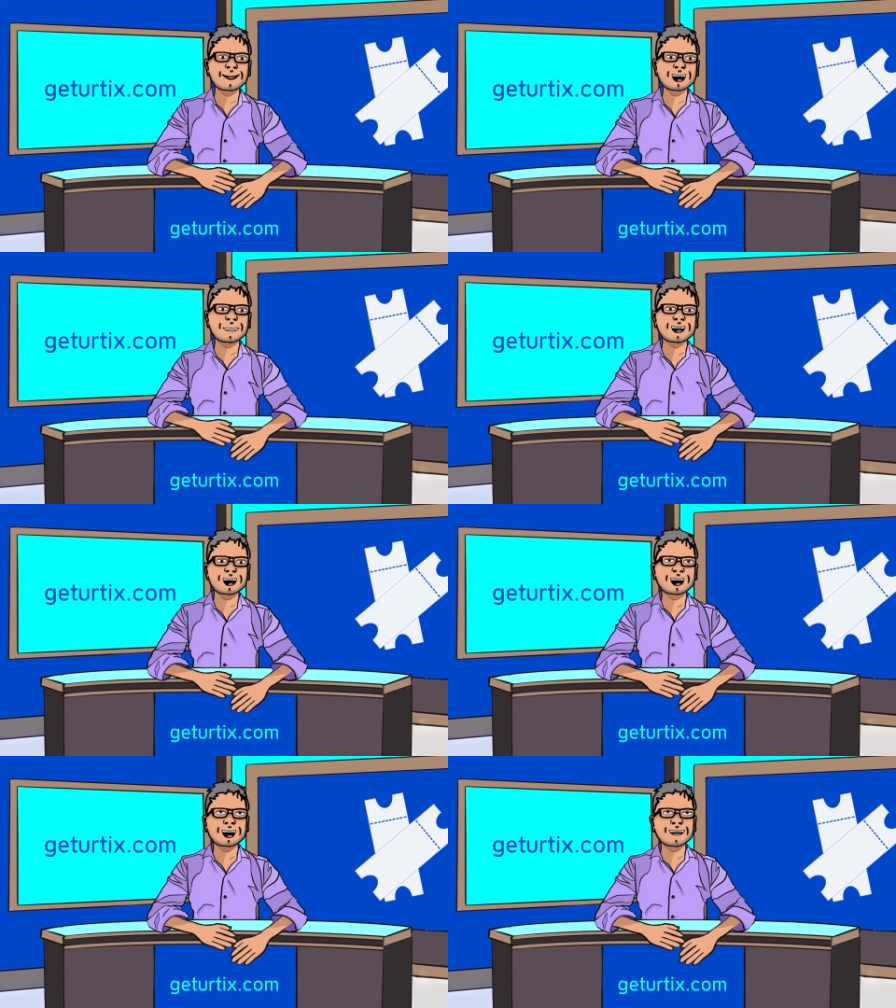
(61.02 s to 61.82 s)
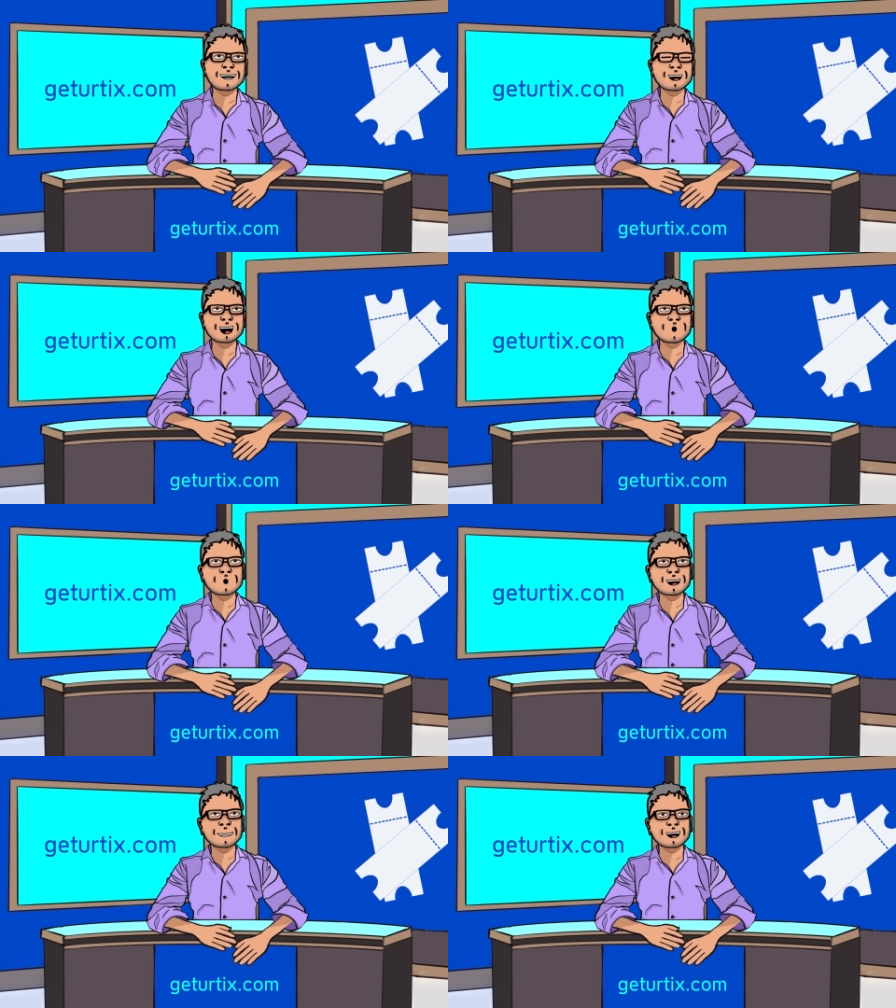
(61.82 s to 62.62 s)
And finally, in the
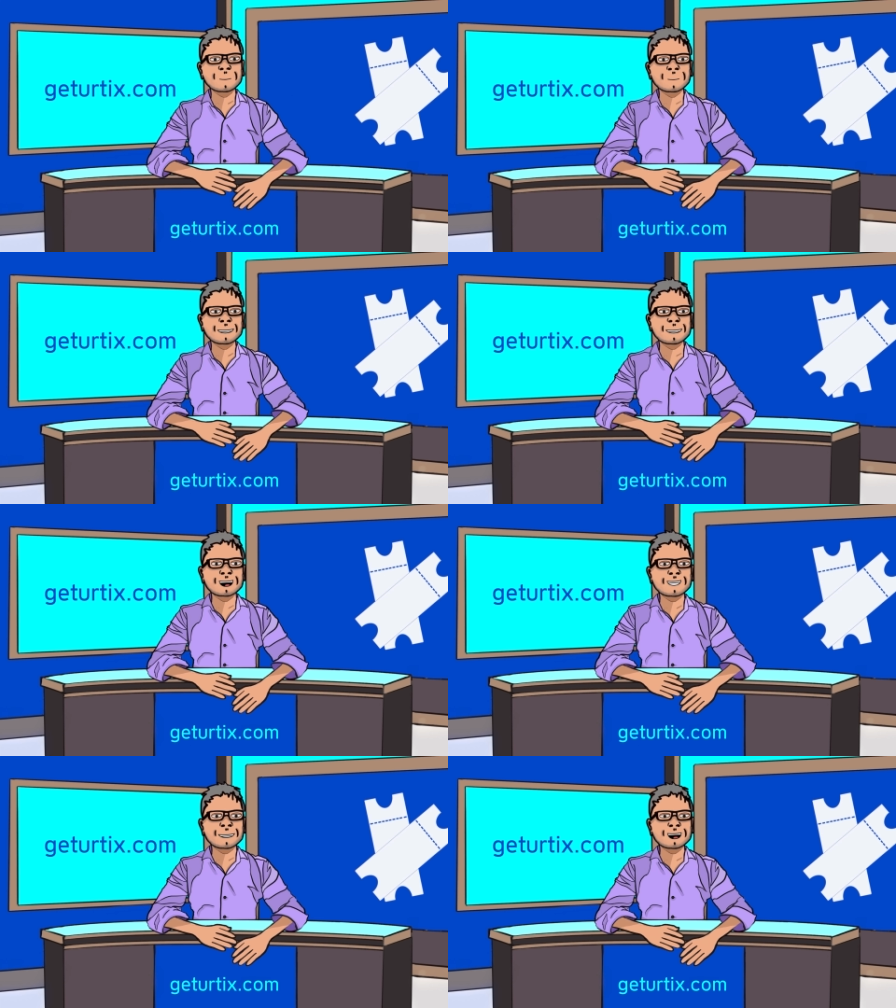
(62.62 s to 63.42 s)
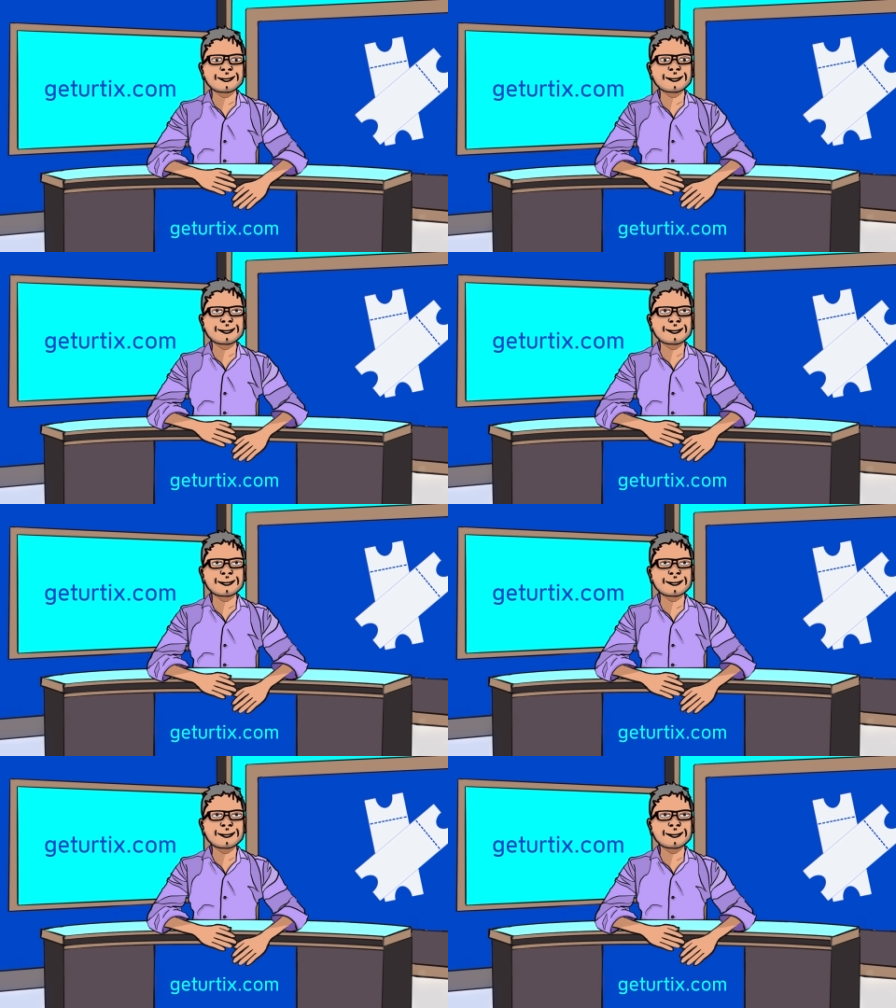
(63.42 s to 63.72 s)
world of celebrity friendships,